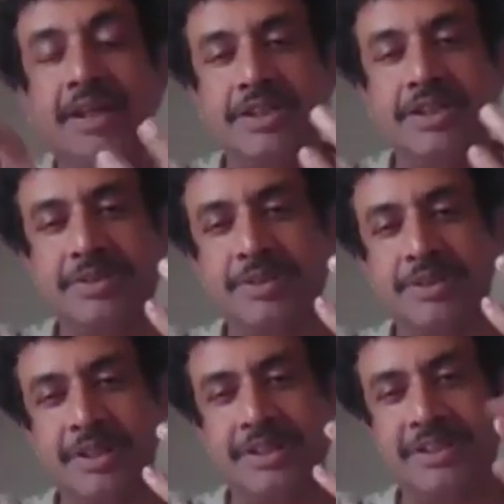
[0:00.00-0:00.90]
So
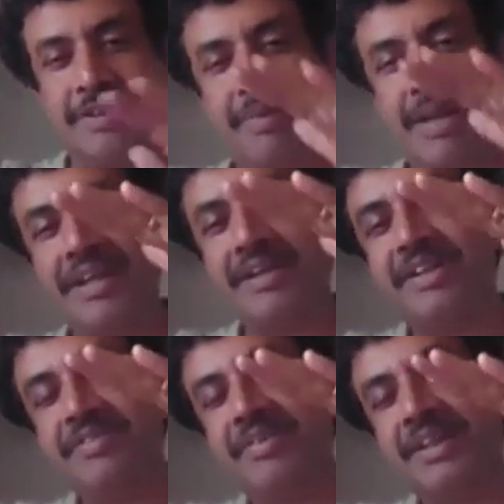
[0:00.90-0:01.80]
the planar
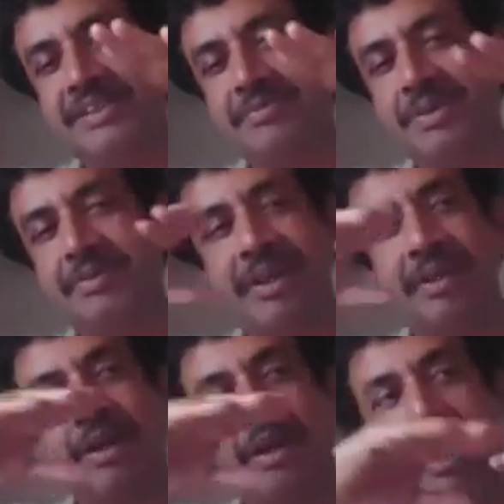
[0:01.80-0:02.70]
difference
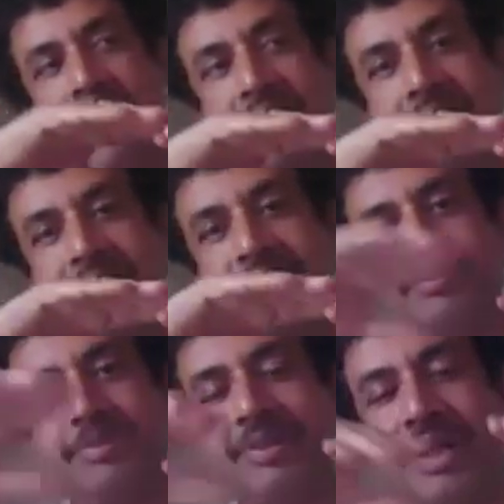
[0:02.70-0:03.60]
between earth and
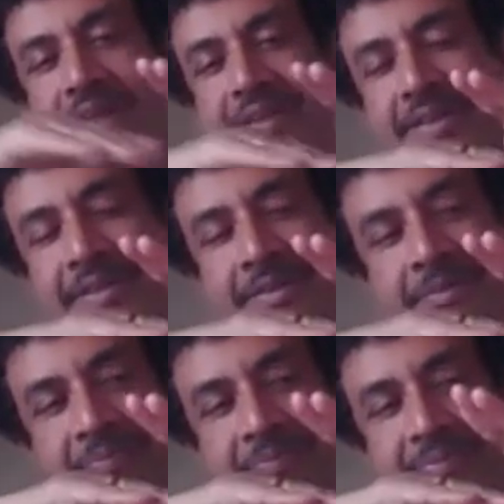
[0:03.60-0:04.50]
moon and then
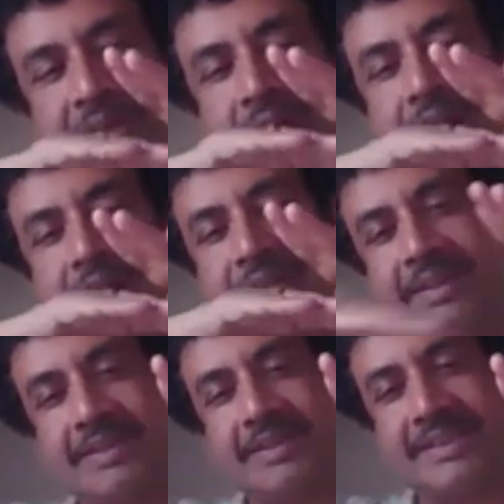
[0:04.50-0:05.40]
mm, earth
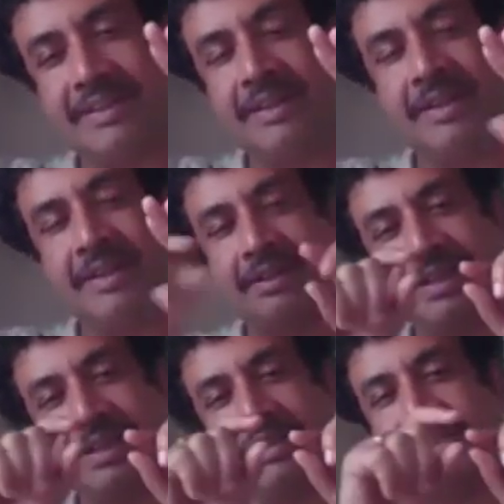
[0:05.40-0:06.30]
and the sun
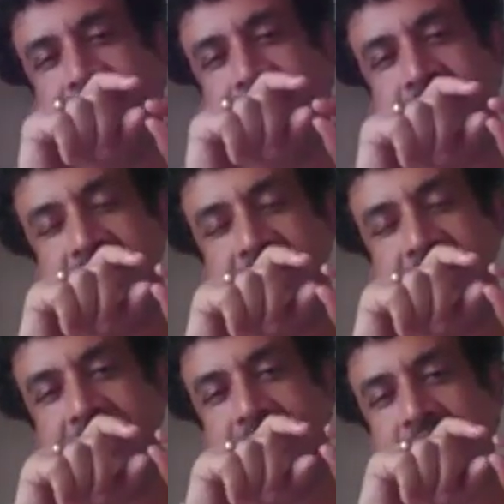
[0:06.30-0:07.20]
there is a there is
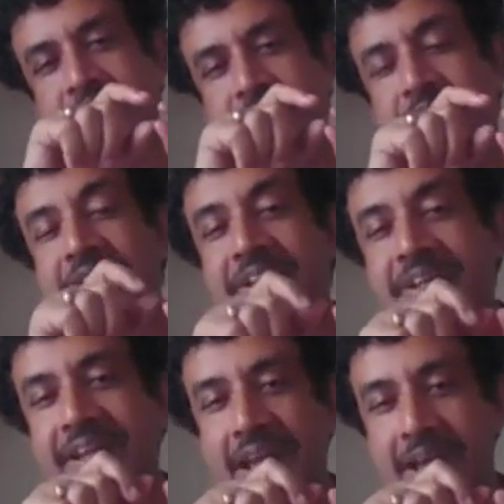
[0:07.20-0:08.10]
a uh, 4
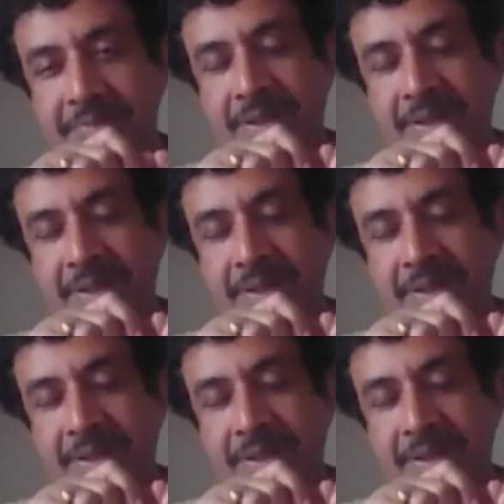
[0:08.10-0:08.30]
degree gap